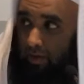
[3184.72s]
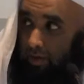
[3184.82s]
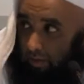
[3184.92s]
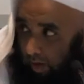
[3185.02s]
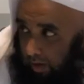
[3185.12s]

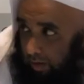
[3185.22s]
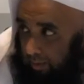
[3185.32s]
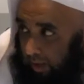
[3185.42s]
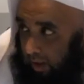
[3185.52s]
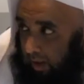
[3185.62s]
is regarded to
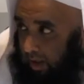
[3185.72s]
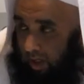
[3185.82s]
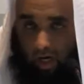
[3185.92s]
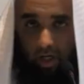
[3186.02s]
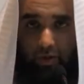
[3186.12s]
be
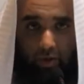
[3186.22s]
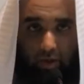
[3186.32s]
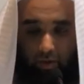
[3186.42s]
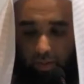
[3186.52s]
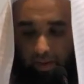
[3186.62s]
a
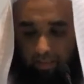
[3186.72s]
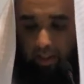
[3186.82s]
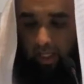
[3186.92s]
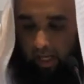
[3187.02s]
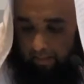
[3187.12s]
Sunnah of
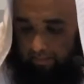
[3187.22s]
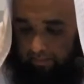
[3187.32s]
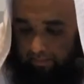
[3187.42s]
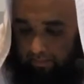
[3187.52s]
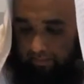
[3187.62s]
Dhimniya.
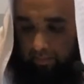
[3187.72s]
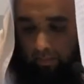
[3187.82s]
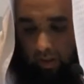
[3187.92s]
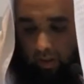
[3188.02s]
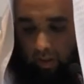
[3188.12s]

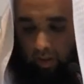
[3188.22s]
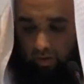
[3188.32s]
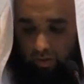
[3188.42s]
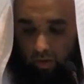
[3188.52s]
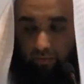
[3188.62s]

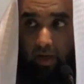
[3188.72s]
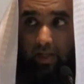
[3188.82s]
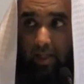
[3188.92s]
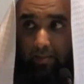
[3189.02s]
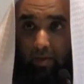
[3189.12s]
So for
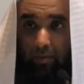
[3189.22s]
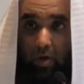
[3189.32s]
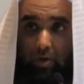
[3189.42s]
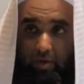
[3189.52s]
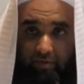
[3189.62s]
example, we
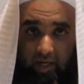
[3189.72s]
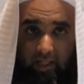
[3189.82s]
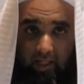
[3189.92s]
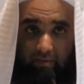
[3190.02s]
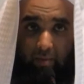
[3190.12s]
also
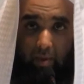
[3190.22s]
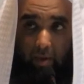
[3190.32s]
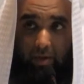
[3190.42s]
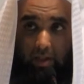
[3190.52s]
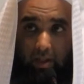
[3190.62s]
find that from
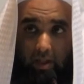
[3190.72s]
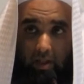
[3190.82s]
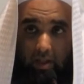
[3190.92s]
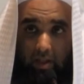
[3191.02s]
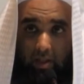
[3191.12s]
amongst
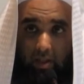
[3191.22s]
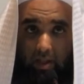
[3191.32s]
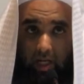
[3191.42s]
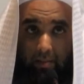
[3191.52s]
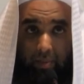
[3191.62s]
the
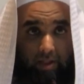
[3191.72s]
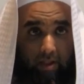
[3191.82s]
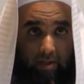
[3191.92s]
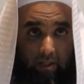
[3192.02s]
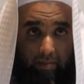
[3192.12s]

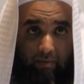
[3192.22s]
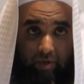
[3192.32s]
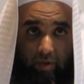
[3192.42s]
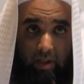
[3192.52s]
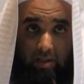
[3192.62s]
implicit type of
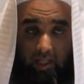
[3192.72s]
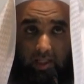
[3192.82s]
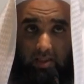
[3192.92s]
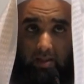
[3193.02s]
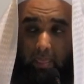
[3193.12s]
Sunnahs
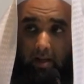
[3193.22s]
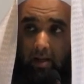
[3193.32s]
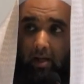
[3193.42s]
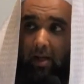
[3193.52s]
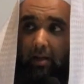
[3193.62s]
is
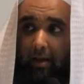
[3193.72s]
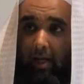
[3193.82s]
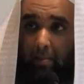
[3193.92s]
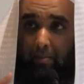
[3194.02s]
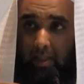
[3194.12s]
that a
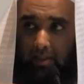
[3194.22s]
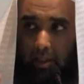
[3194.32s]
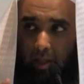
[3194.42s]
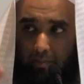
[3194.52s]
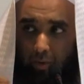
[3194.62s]
companion,
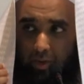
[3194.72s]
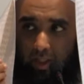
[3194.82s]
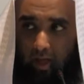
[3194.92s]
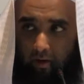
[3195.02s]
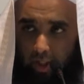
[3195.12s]
he reports a
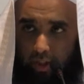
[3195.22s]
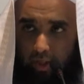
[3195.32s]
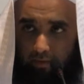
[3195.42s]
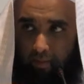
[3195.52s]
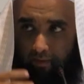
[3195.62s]
narration
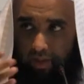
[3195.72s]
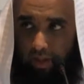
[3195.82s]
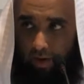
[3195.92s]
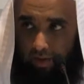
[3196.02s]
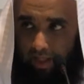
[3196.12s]
of the Prophet
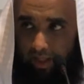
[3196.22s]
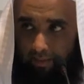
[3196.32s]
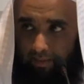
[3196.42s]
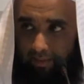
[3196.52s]
sallallahu alaihi wasallam,